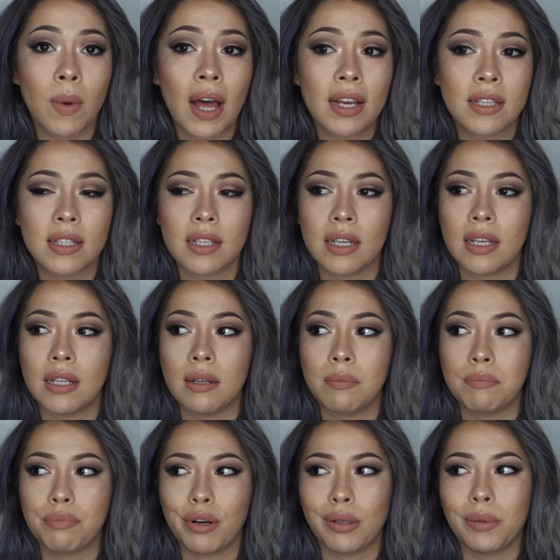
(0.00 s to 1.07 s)
waxed
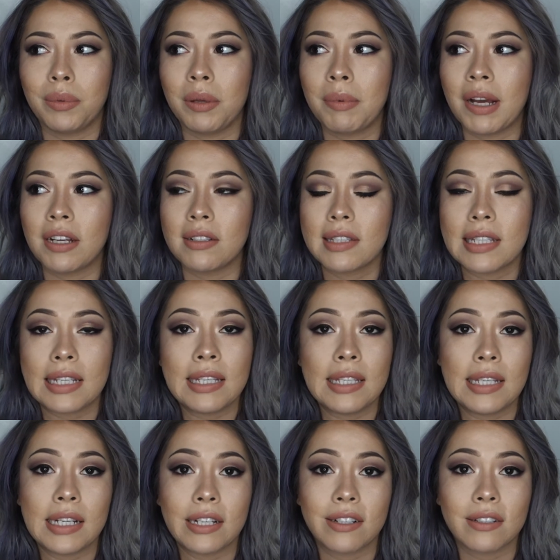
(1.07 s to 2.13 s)
in probably about
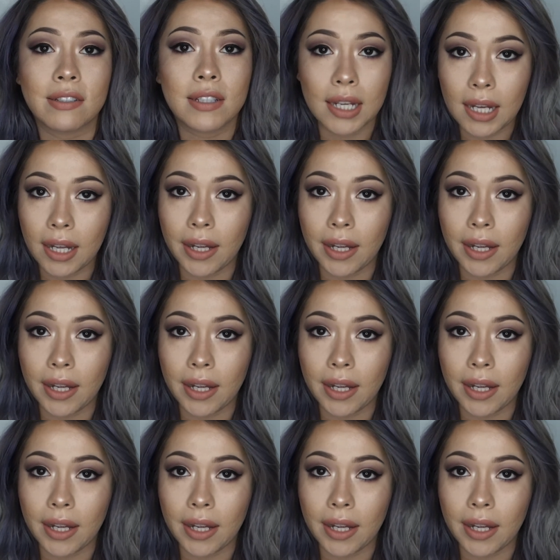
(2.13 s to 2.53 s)
6 years.